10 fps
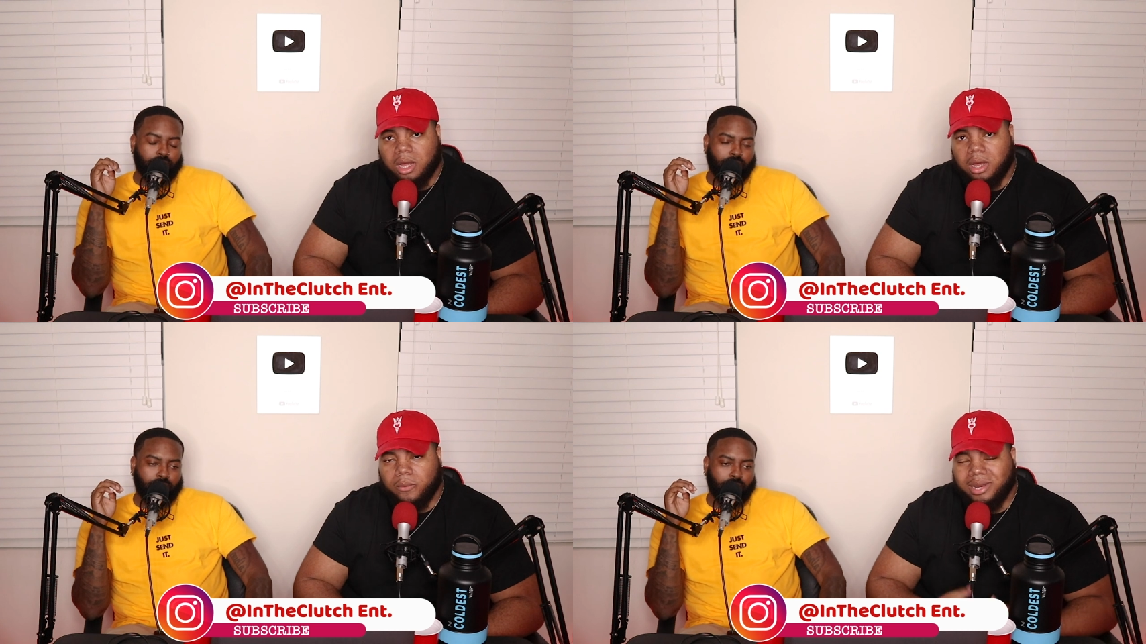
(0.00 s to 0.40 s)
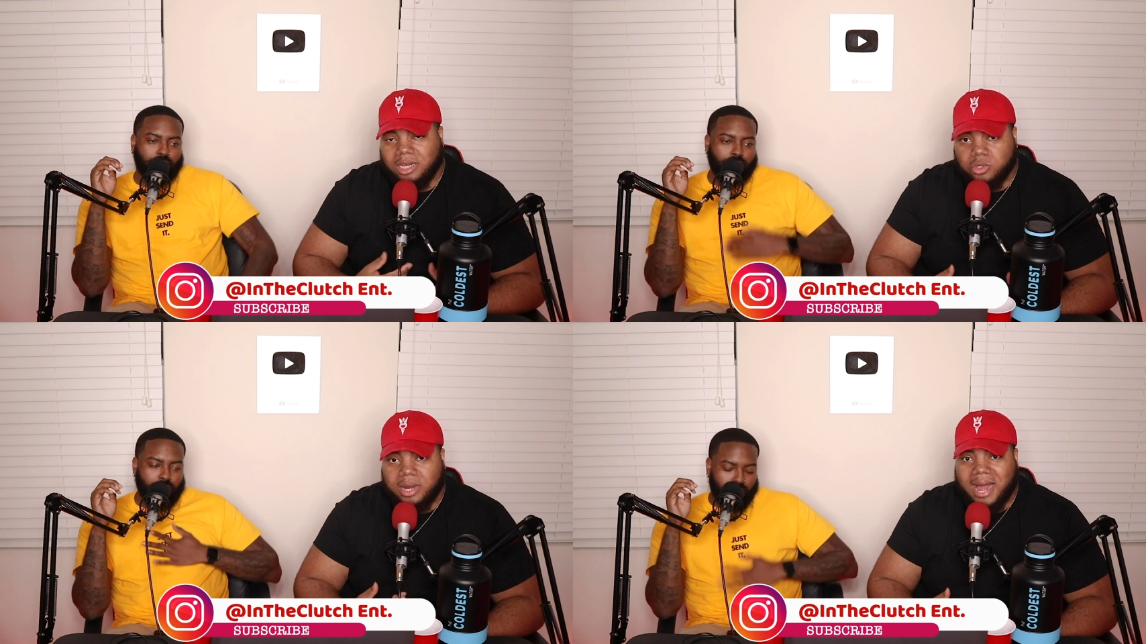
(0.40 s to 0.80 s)
Speaker 1: Uh, we
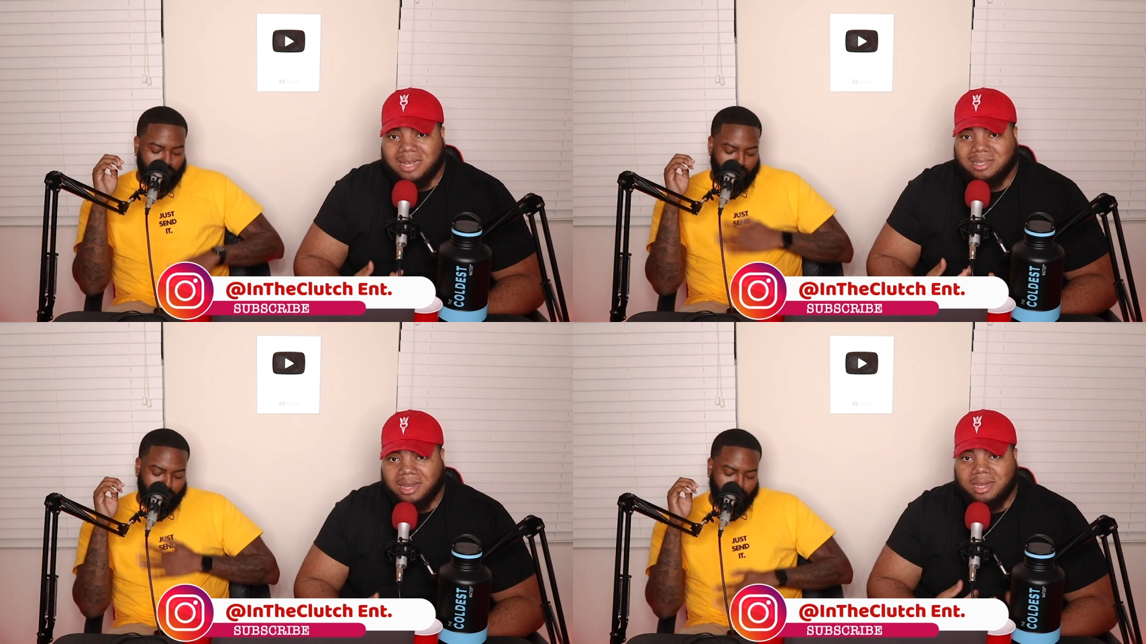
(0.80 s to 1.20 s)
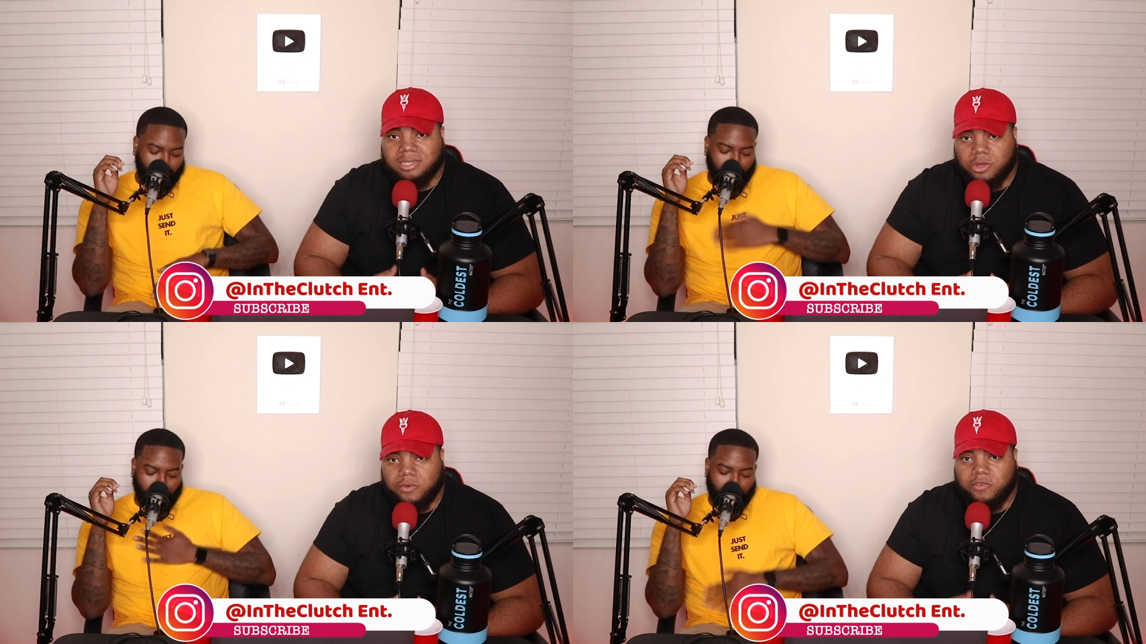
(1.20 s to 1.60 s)
need you guys to let
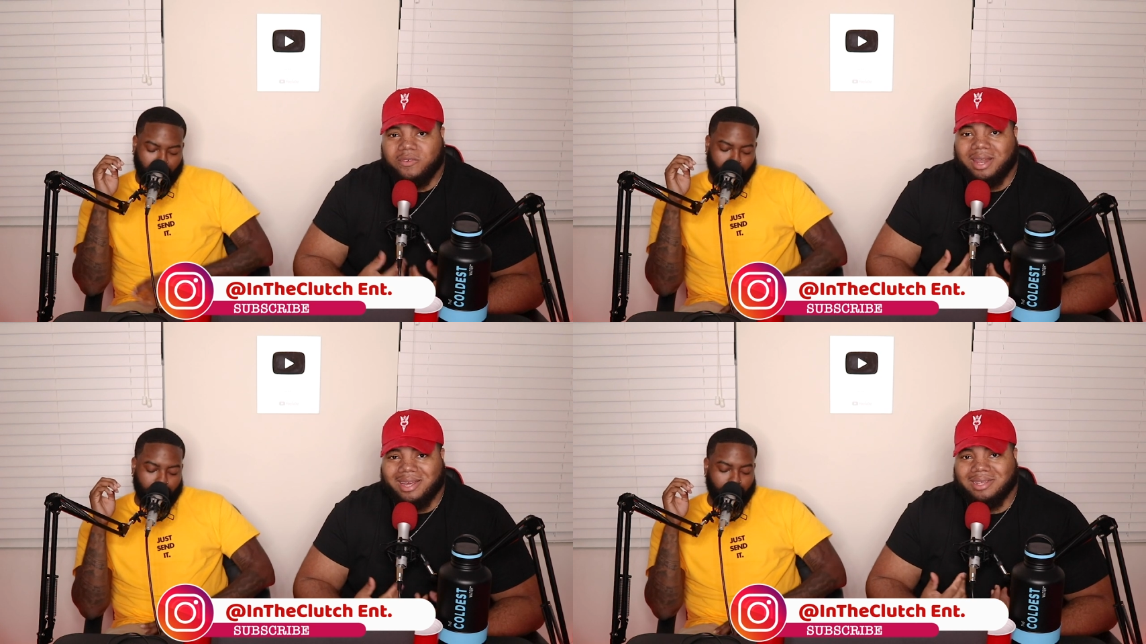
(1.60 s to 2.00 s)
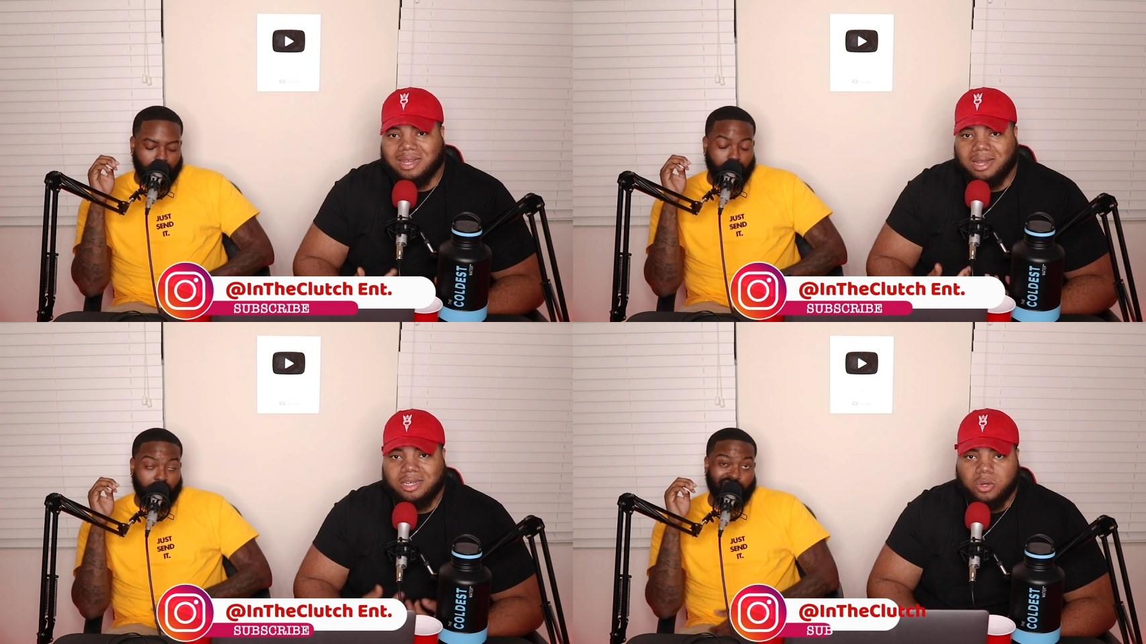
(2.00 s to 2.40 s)
us know if you feel like it's
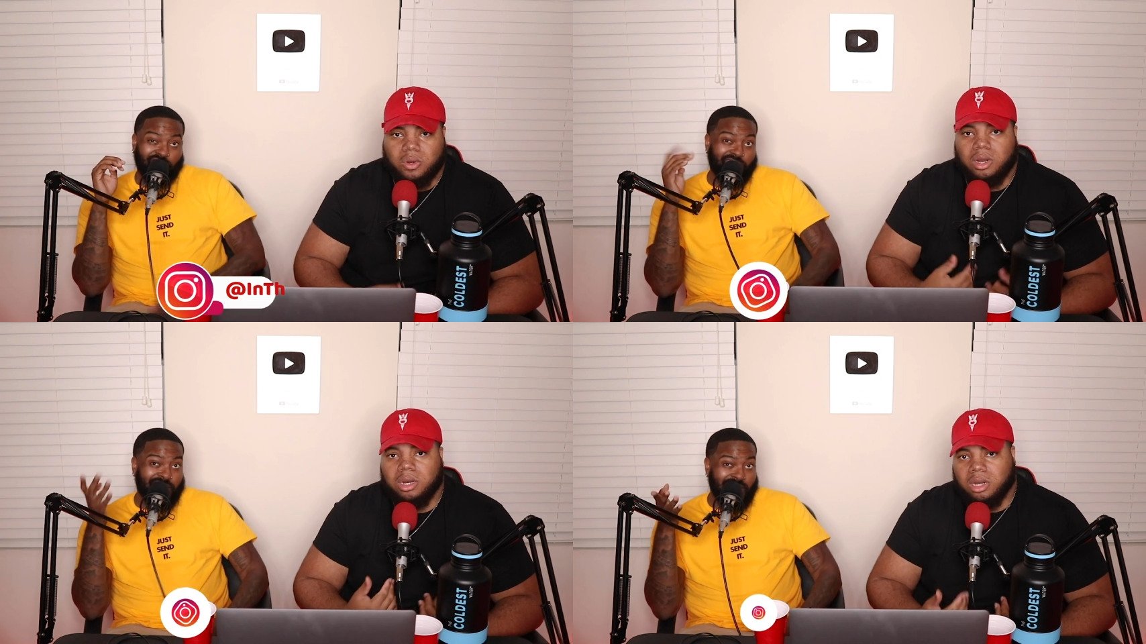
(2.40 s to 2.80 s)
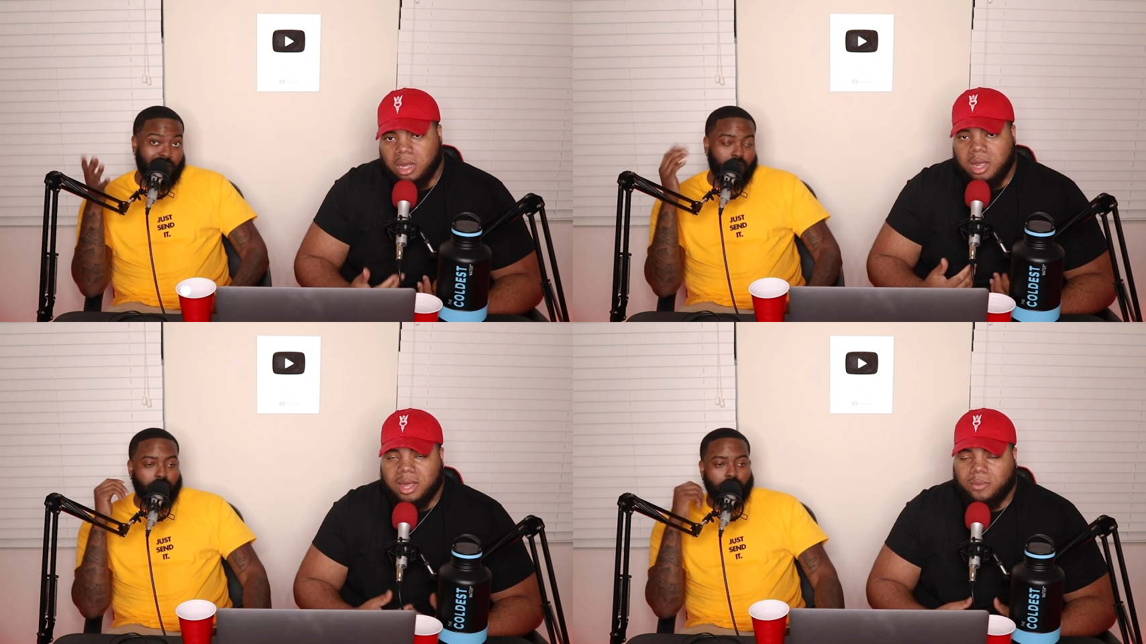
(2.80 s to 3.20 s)
clutch or
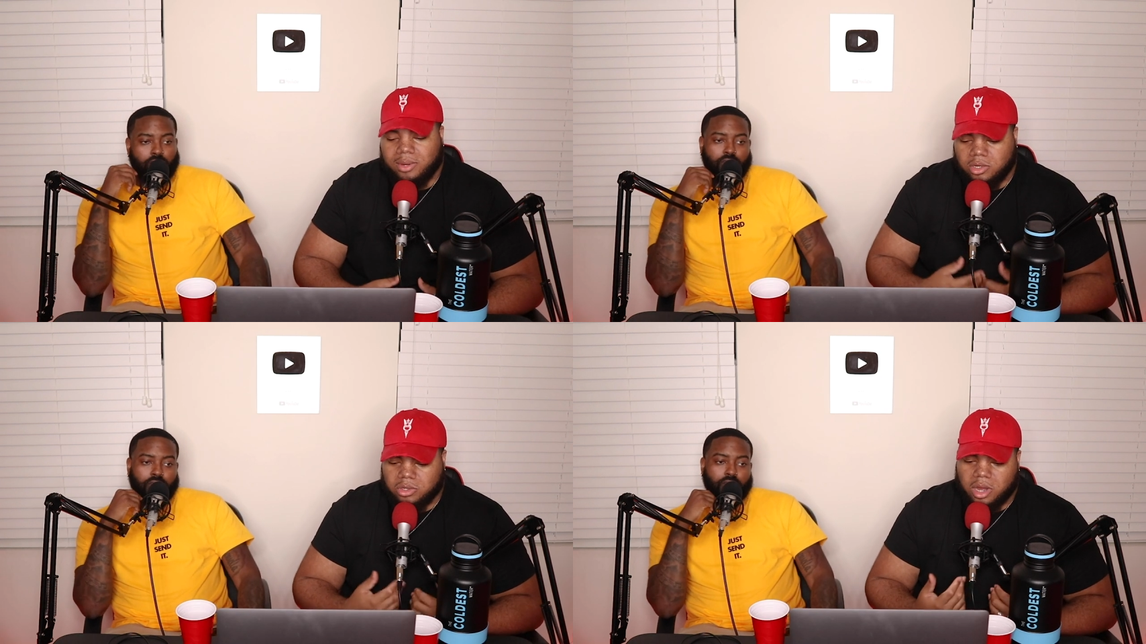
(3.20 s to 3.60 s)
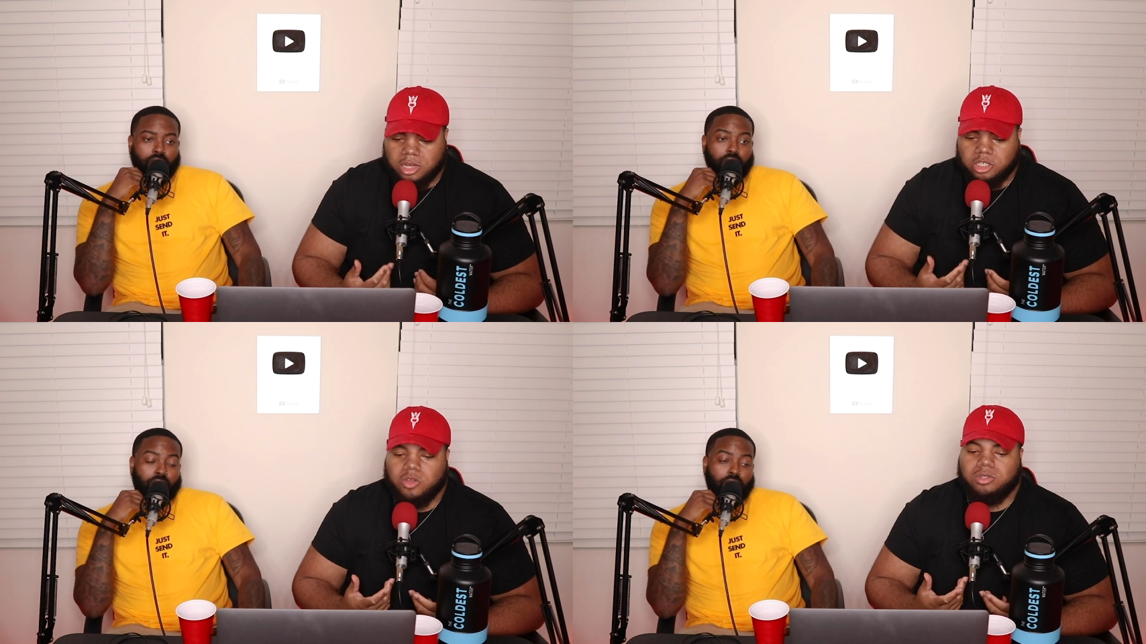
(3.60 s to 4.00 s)
not. And we need you
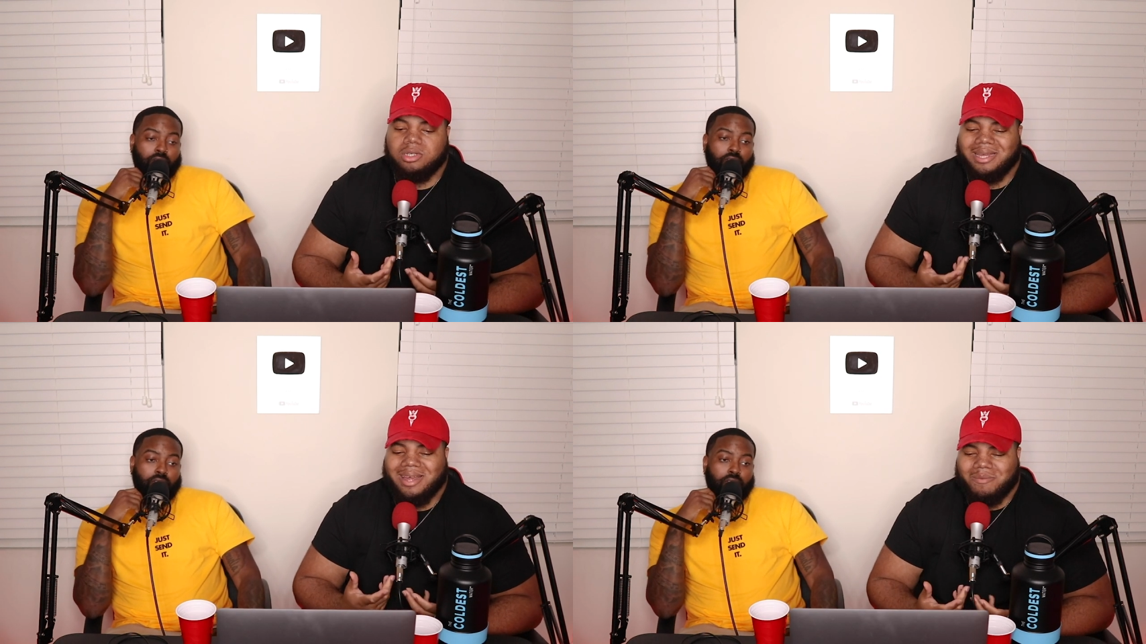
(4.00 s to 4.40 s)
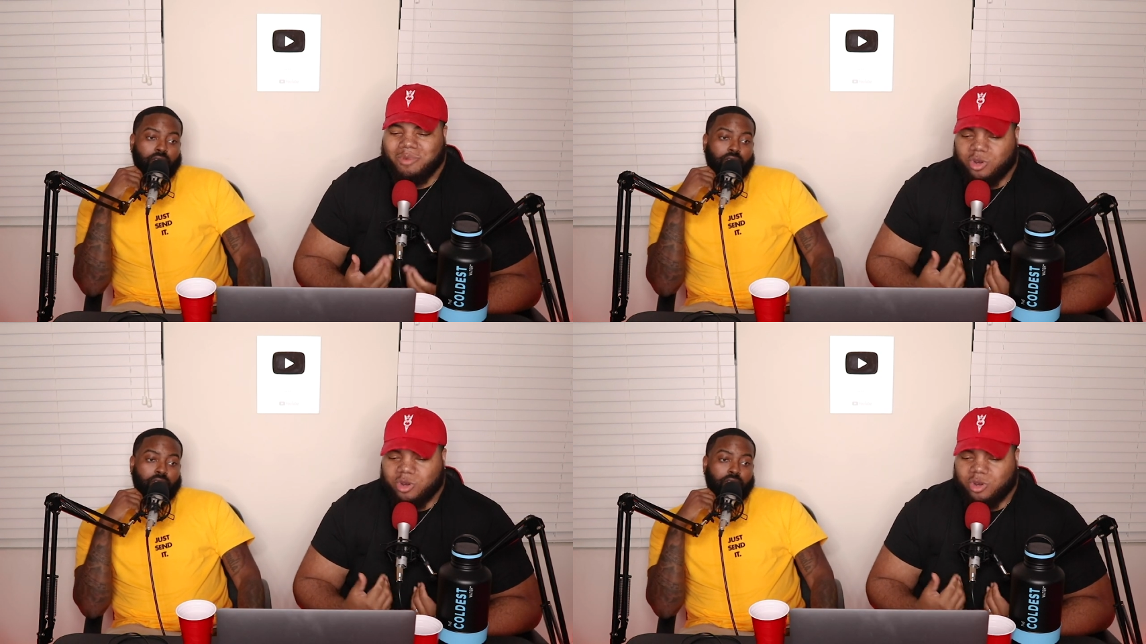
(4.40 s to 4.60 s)
also to come